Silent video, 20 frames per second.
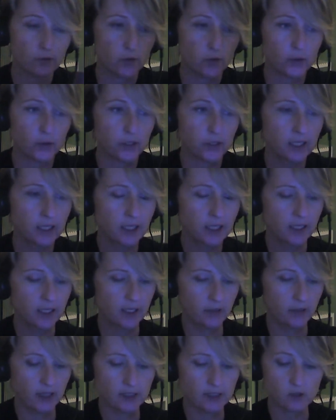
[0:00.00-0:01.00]
for
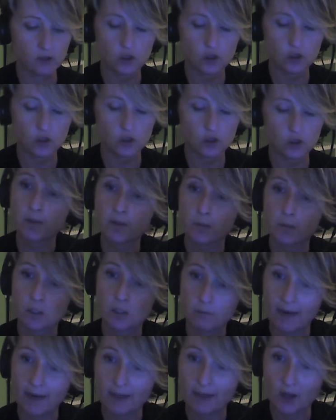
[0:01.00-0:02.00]
these jobs
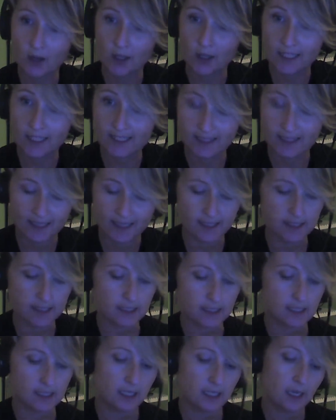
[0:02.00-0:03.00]
which may not
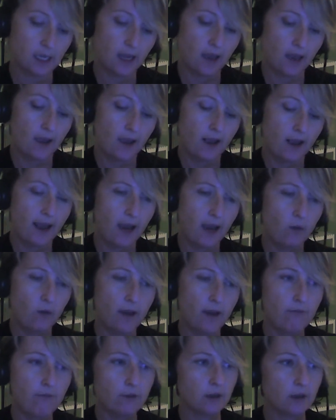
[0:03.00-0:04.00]
exist.
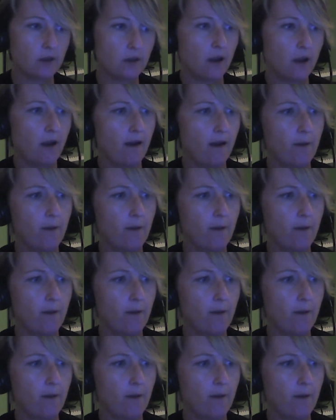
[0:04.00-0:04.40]
However,